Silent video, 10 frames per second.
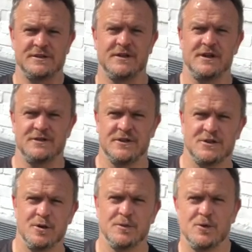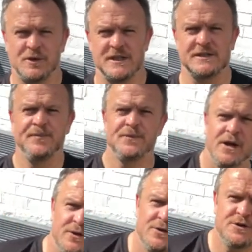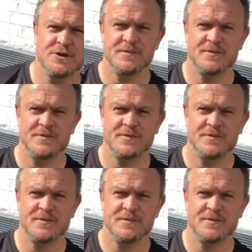So those are the top corners, and all you do to